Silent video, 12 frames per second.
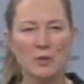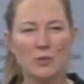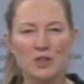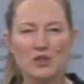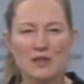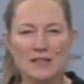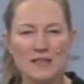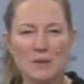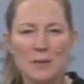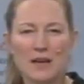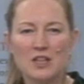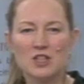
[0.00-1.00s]
when we're treating
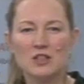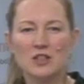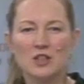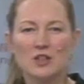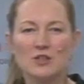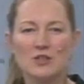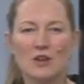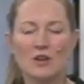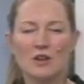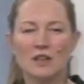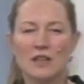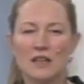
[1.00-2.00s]
a patient who's
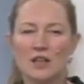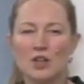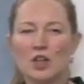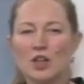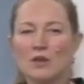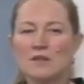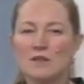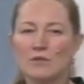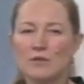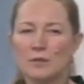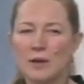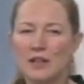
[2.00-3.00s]
got any acute
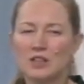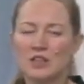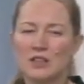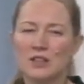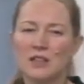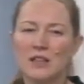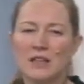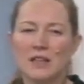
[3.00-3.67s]
inflammation